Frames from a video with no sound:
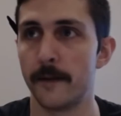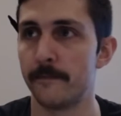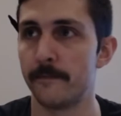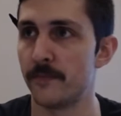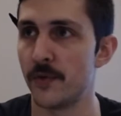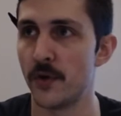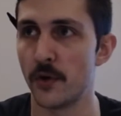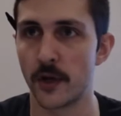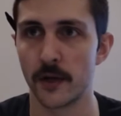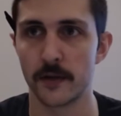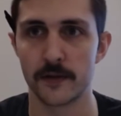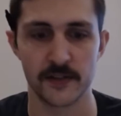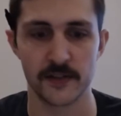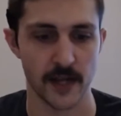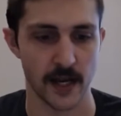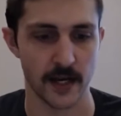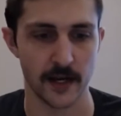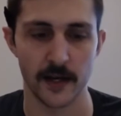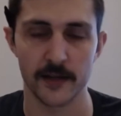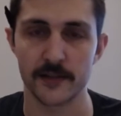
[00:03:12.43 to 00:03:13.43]
You could
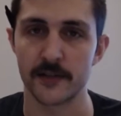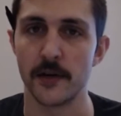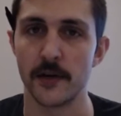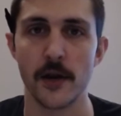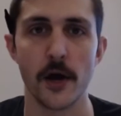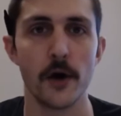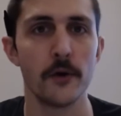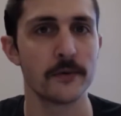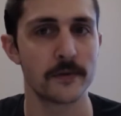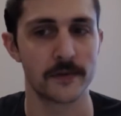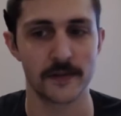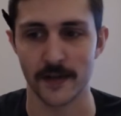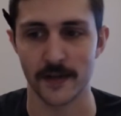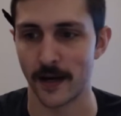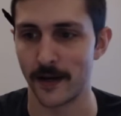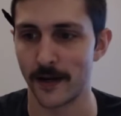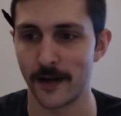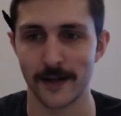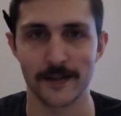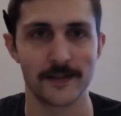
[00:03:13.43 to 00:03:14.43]
set it as a note, set
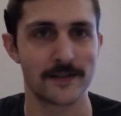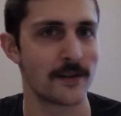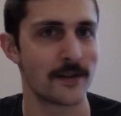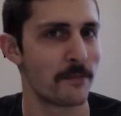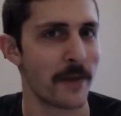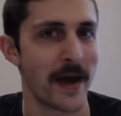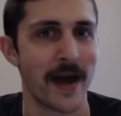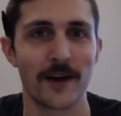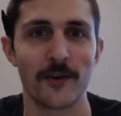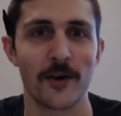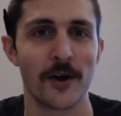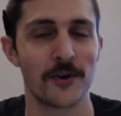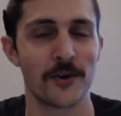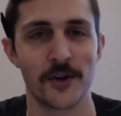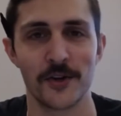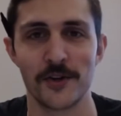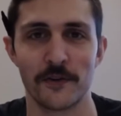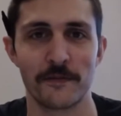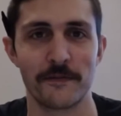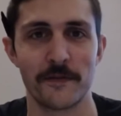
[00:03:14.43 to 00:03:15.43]
it as the background
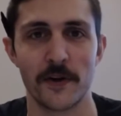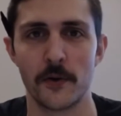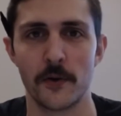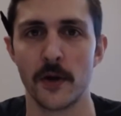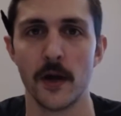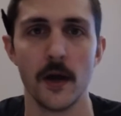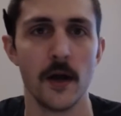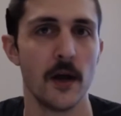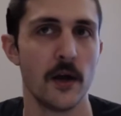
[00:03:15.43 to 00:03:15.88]
on your phone.